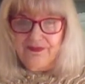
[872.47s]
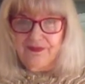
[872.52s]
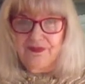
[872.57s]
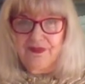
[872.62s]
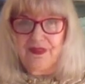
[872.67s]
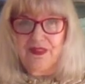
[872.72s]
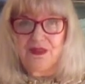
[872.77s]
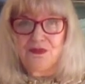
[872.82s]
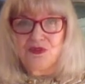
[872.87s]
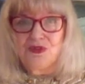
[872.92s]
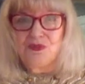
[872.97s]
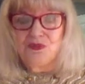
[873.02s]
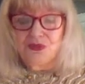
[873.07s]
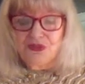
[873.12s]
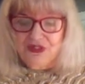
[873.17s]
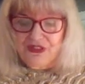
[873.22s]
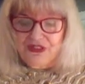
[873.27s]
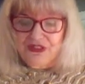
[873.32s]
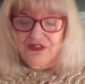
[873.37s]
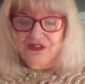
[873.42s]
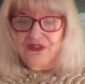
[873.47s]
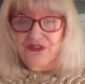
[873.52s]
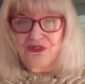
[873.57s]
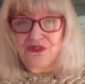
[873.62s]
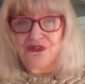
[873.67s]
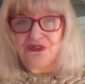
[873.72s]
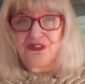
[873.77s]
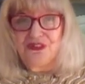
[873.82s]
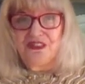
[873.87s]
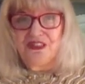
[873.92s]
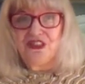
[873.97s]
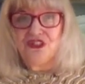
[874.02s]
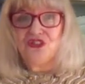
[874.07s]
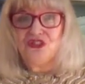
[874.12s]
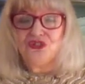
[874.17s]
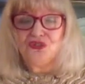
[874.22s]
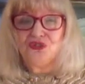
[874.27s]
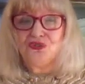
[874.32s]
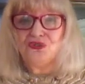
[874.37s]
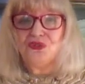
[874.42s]
he was pretty, he
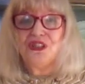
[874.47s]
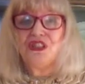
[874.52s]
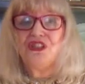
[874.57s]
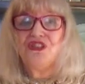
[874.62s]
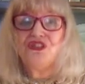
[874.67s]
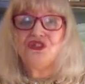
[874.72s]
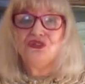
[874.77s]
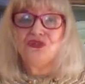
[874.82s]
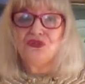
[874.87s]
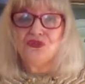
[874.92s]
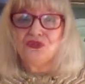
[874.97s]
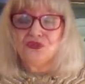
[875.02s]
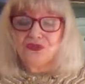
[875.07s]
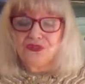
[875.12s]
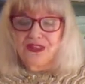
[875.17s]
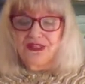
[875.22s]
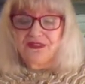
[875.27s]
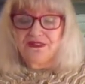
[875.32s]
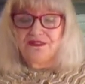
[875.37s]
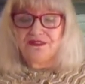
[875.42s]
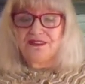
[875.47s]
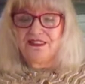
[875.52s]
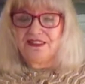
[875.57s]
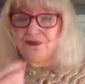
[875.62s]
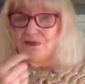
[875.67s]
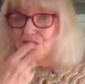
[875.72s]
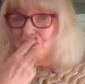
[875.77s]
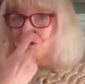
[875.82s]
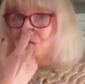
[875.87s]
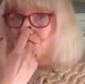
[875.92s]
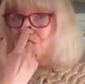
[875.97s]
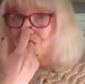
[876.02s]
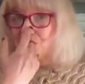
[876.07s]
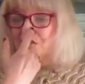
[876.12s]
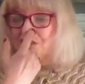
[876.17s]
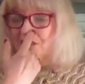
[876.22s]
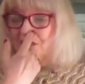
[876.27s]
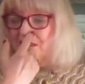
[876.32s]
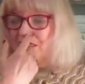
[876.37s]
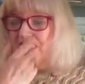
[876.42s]
knew that he was
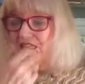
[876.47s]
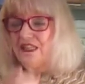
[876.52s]
cursed.